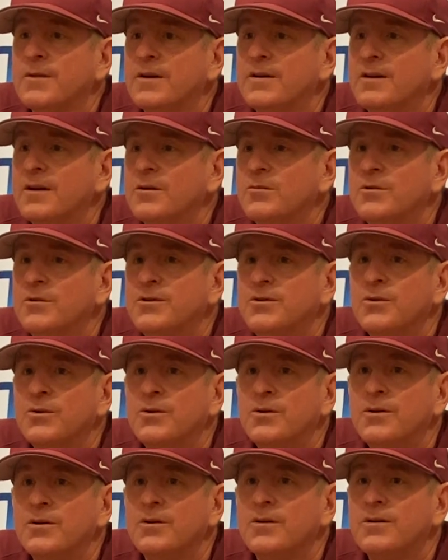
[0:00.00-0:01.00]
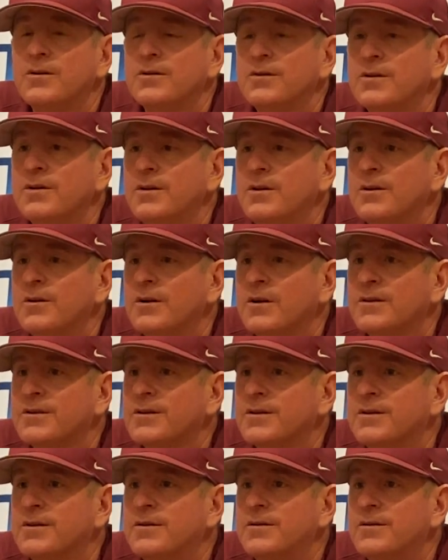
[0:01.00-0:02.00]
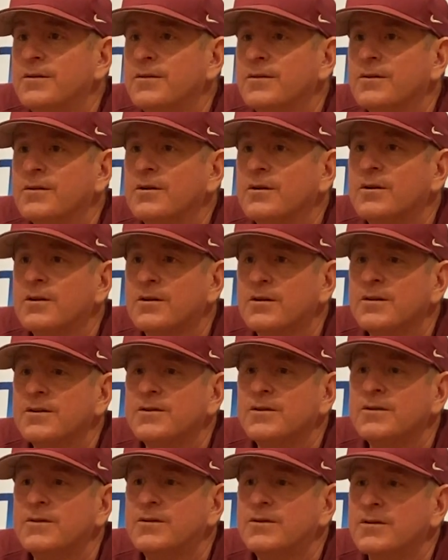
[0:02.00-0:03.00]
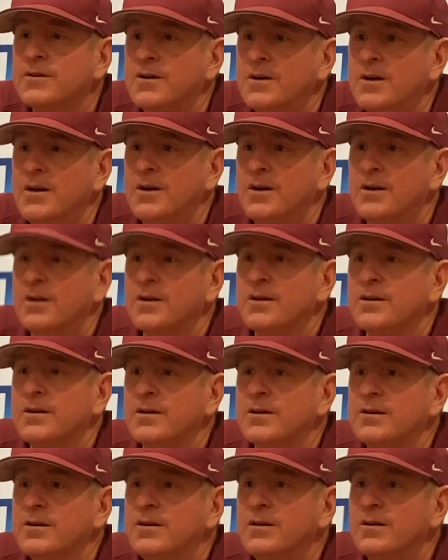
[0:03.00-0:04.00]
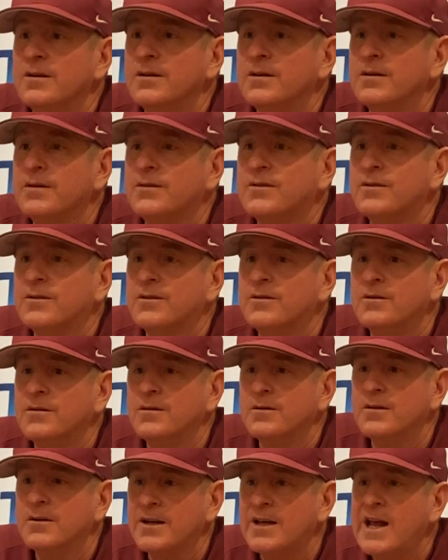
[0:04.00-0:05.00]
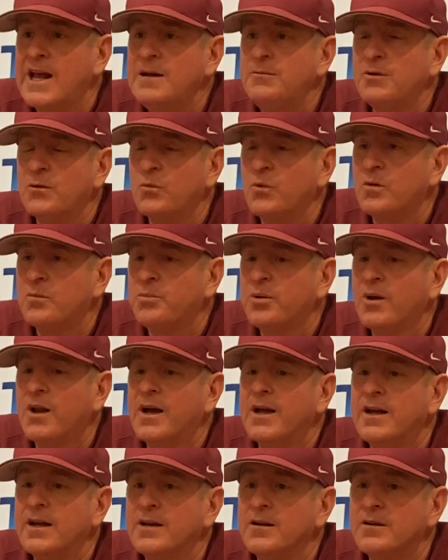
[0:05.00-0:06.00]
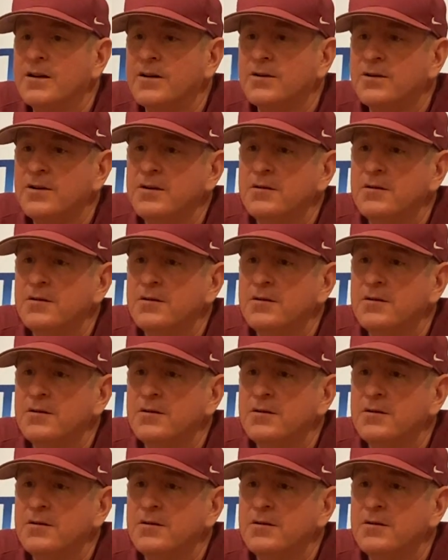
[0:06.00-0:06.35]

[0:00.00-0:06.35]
I did it with Jordan. You know, I said, look, this is a game that we're playing.